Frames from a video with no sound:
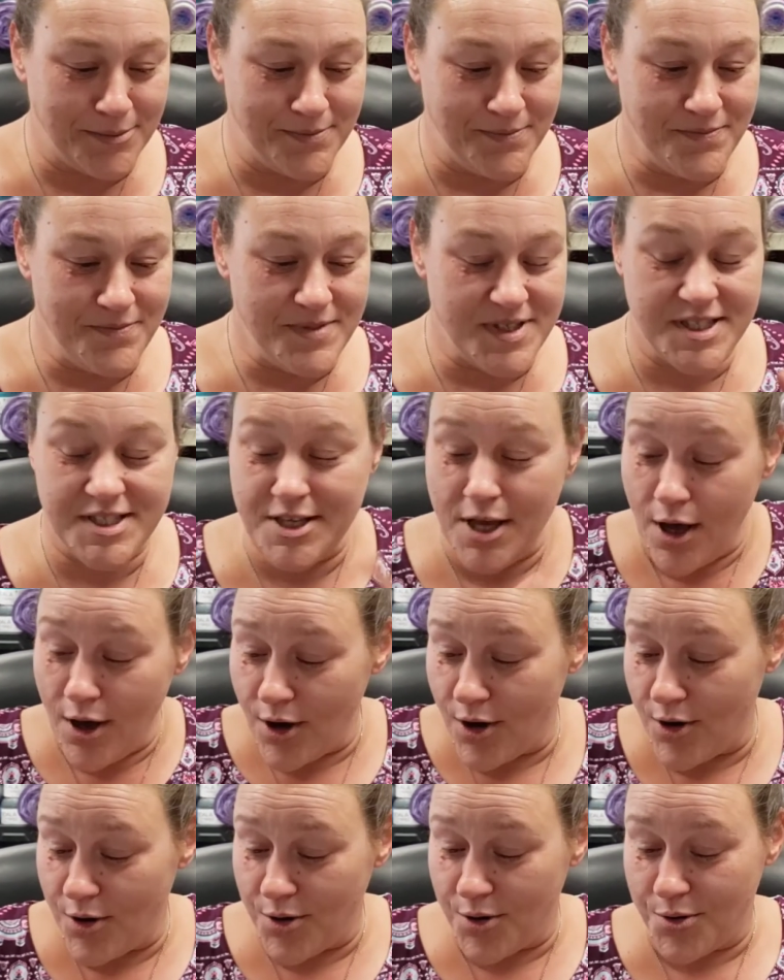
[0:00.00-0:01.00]

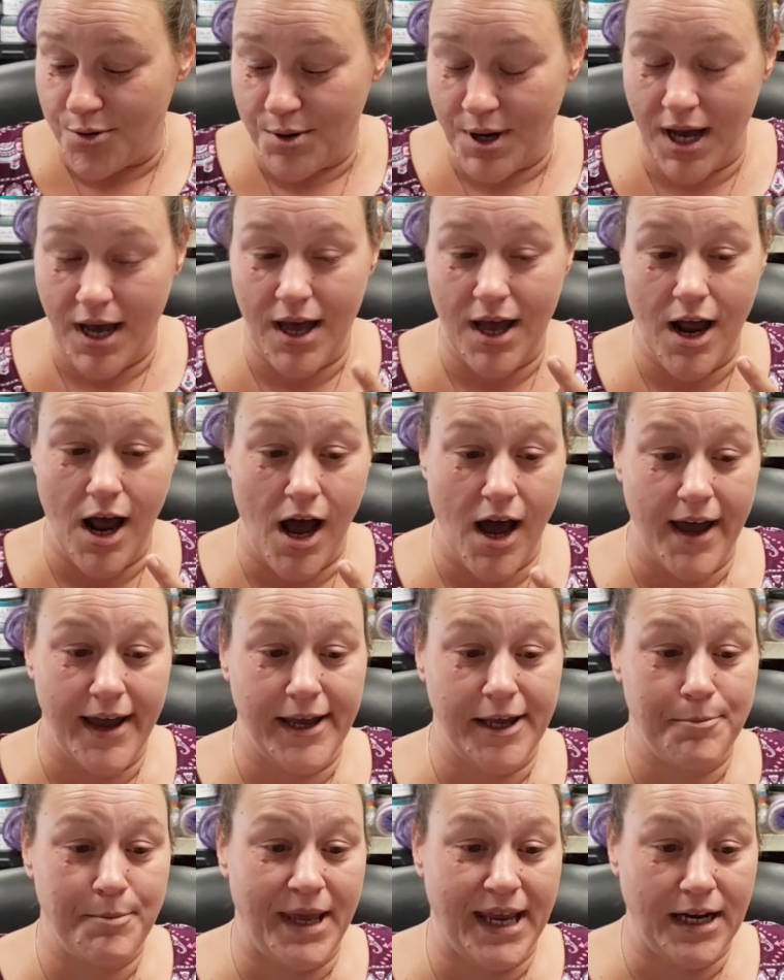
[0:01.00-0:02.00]
So
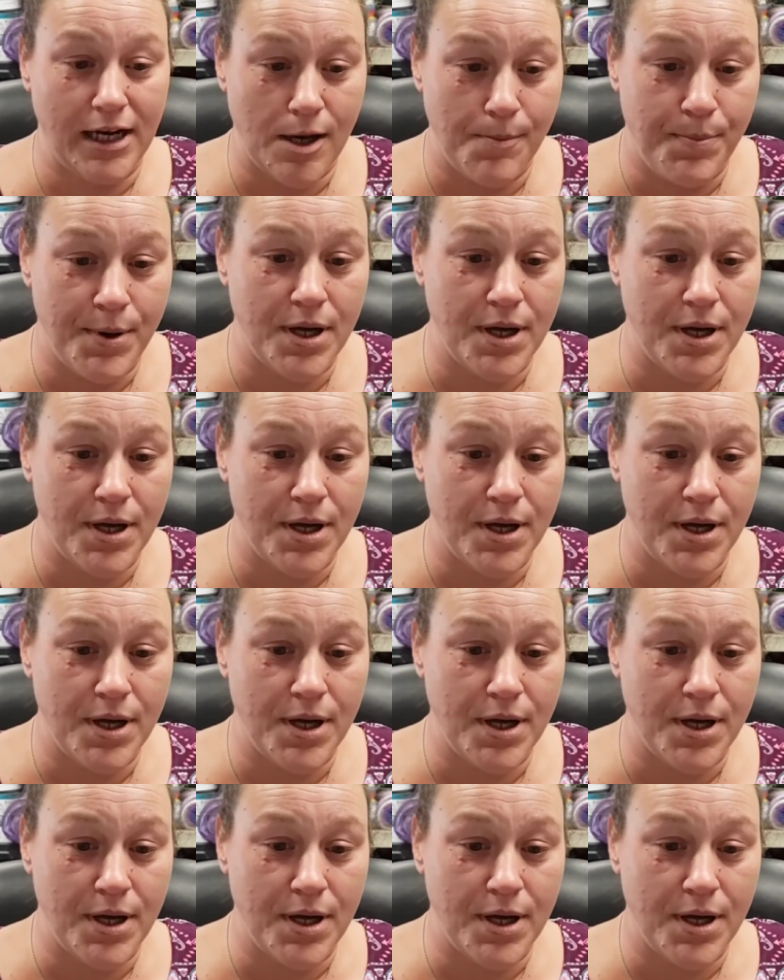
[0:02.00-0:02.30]
I made up a